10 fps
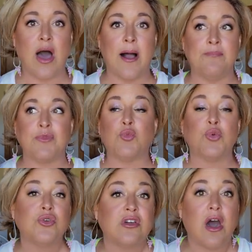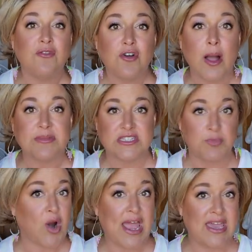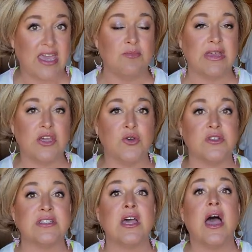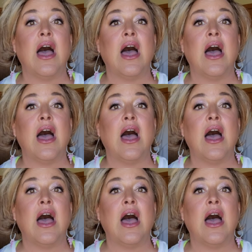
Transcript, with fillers: Um, root cover-up spray can be used